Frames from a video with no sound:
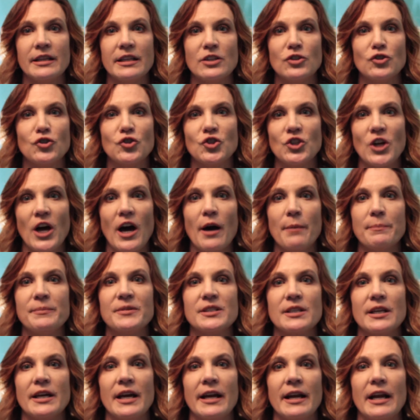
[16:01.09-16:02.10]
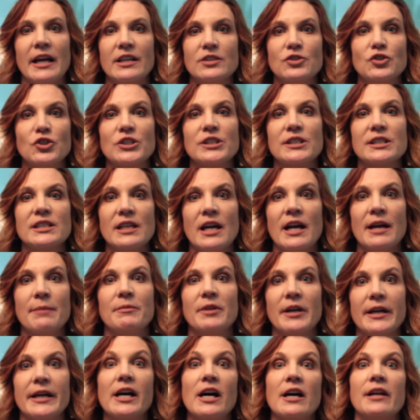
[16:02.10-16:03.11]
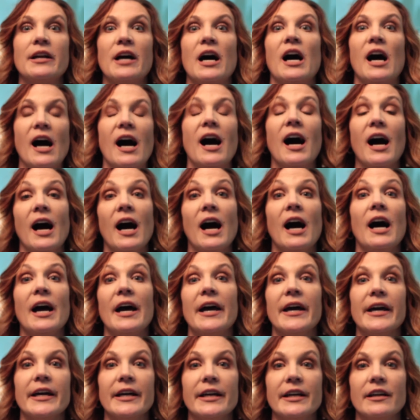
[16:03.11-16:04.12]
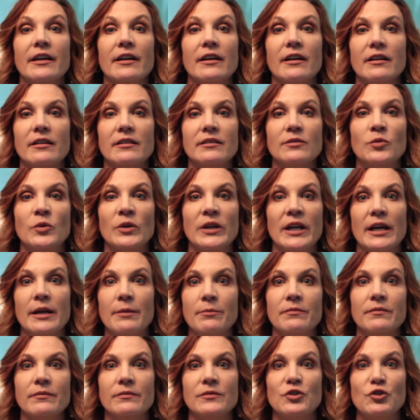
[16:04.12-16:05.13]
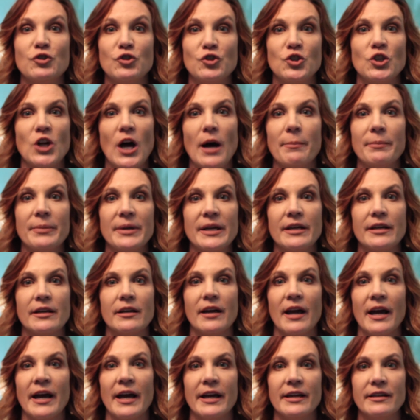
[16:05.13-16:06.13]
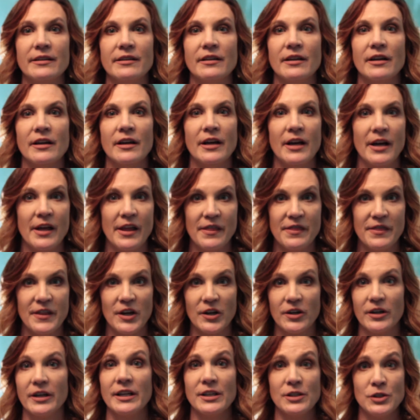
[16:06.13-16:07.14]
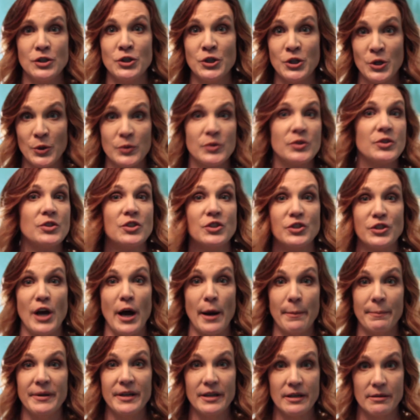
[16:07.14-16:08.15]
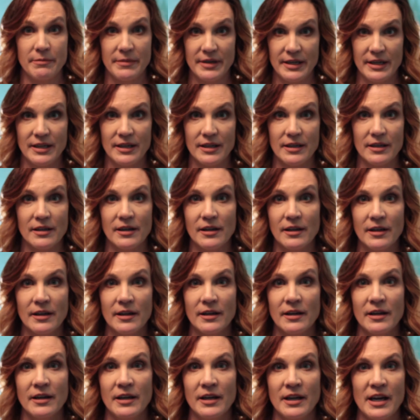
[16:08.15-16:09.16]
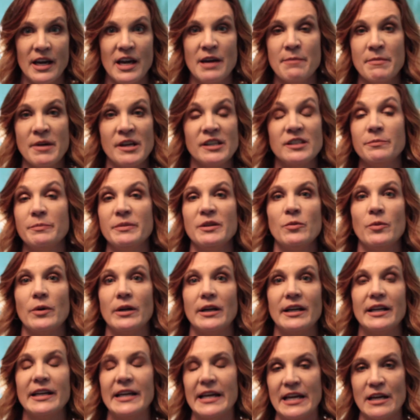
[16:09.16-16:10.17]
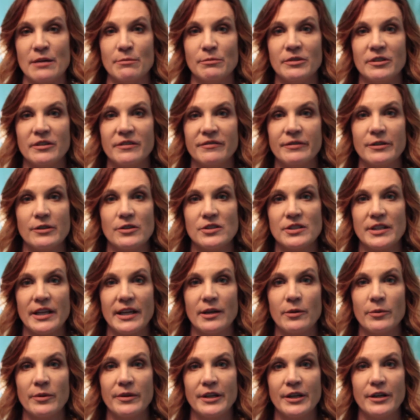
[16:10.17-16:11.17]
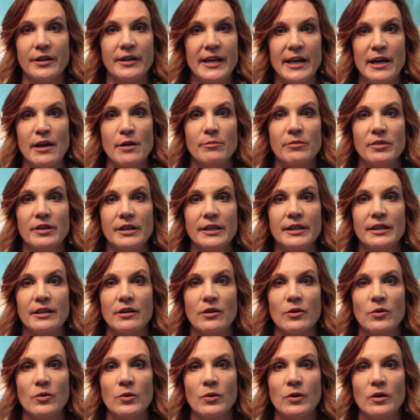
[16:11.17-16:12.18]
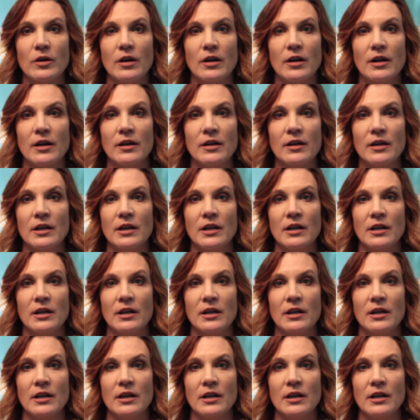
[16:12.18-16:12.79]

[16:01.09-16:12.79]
these shops and I'm like on a high when I'm shopping, and there is no stopping me. It must be what a gambler feels like when they're gambling, or